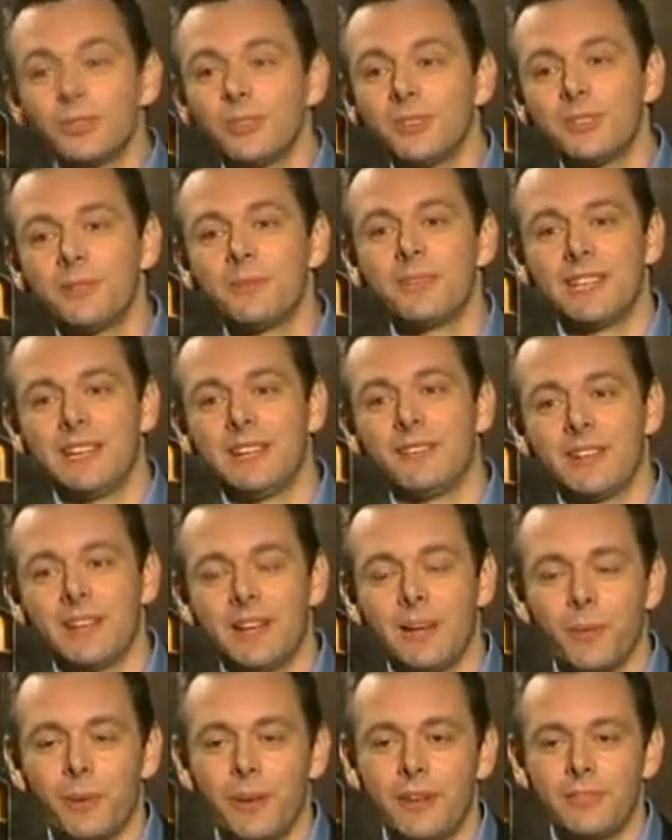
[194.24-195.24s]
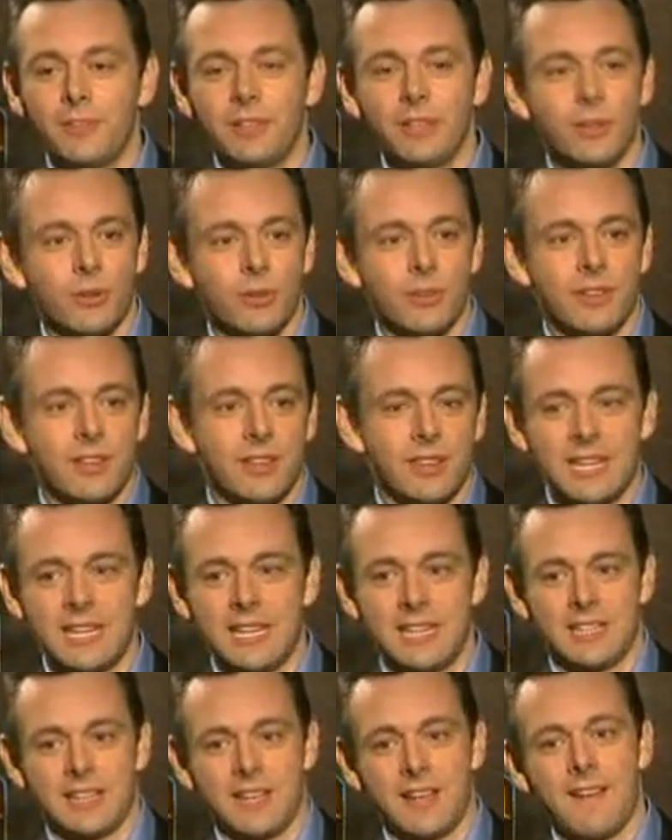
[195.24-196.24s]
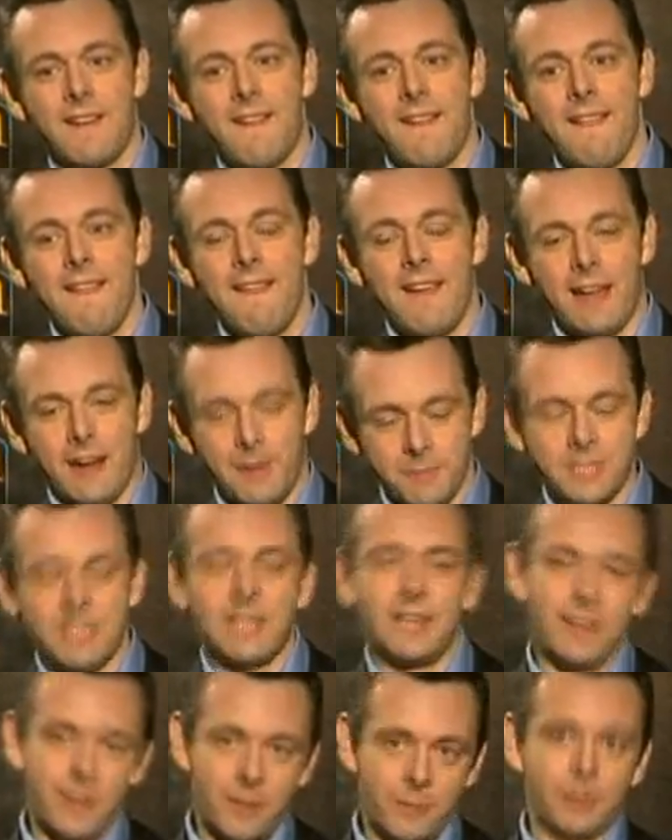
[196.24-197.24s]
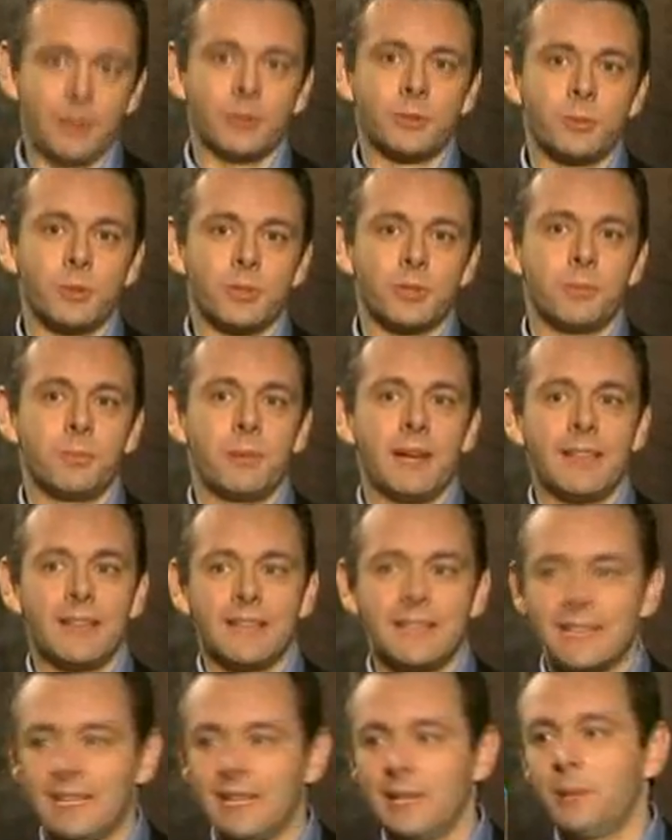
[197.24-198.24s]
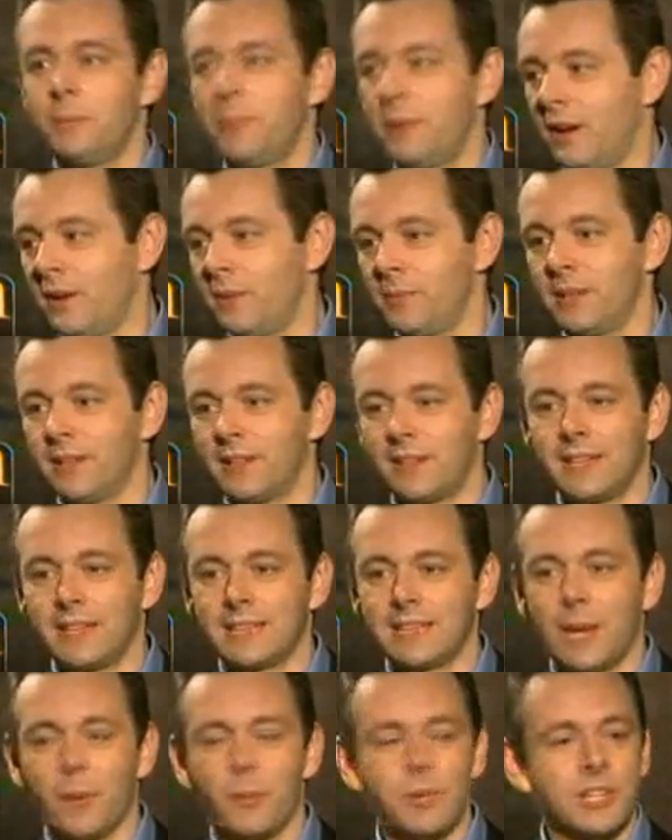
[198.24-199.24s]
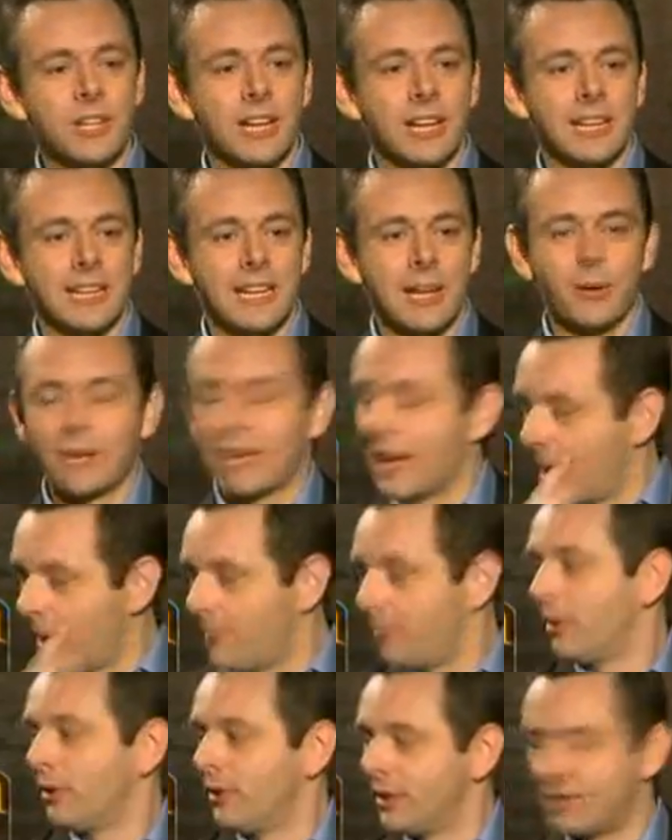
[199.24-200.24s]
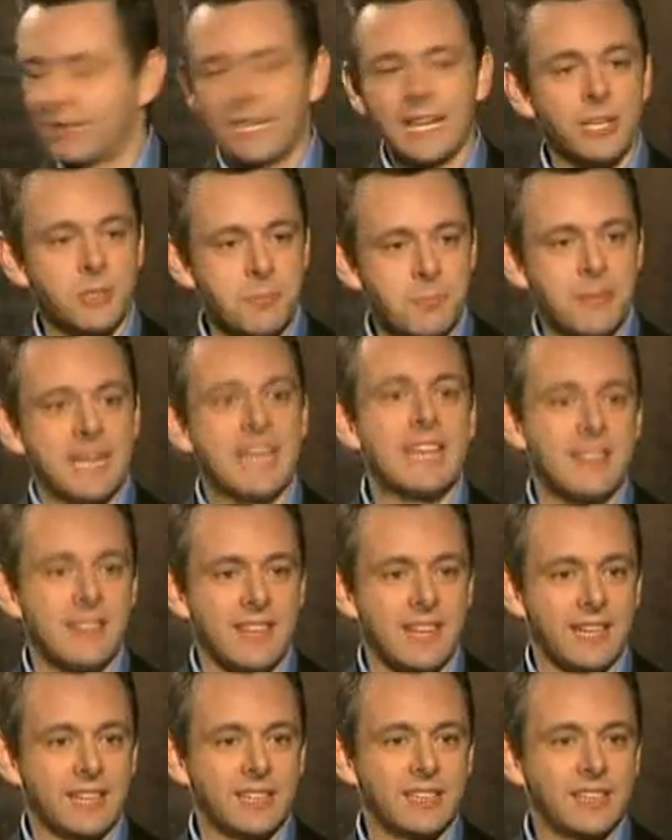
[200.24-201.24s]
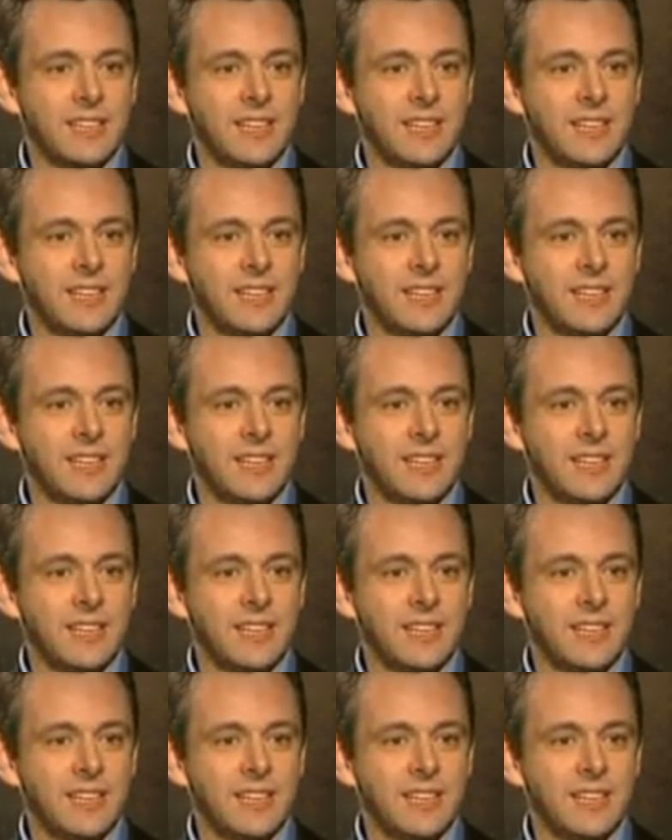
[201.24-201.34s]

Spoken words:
something lovely, like whenever I go to the theatre and I'm sitting there about to watch a play, there's a little part of me that thinks, I wish I could now get up on the stage and be in this.